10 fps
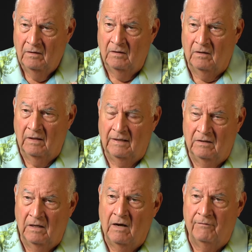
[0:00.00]

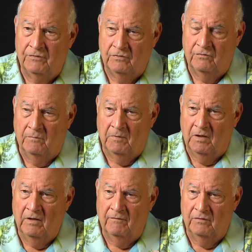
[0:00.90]
elected officers from the
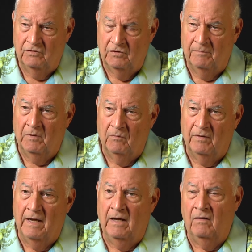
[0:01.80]
governorship on
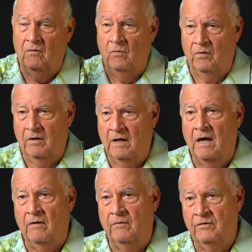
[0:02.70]
down or to
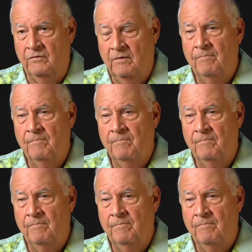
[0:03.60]
Congress,